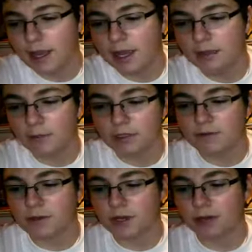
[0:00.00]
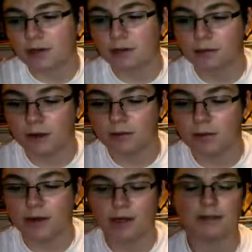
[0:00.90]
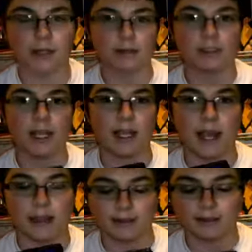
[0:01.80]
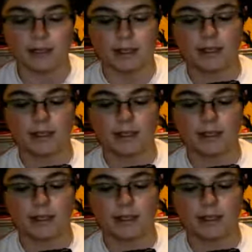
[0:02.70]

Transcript: And most of you should already know what I'm talking about, and it's Knuckles Chaotix.